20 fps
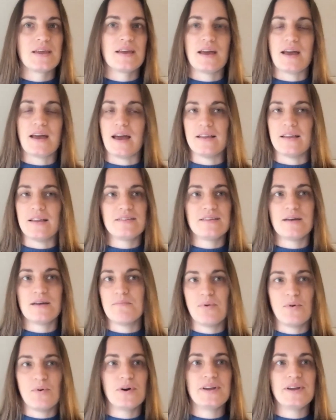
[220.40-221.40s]
at some
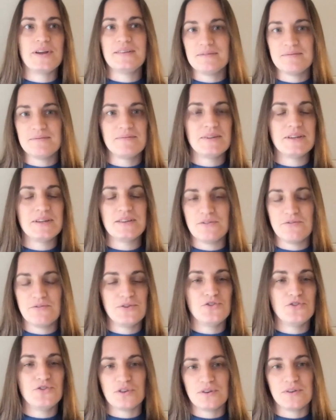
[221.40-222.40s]
point in the
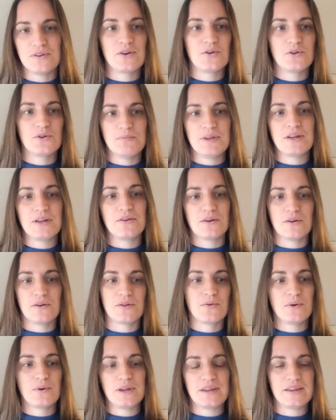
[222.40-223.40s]
future there would be an
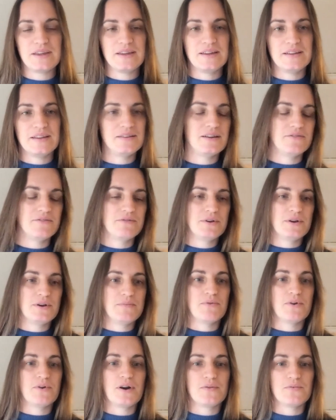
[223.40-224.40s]
earthquake in a very
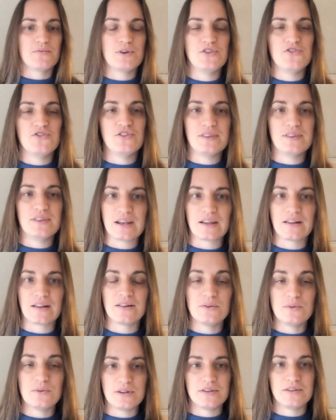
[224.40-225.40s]
broad region that
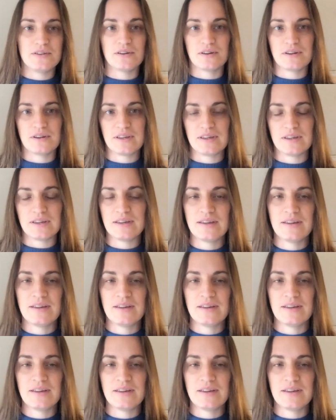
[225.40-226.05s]
included Turkey.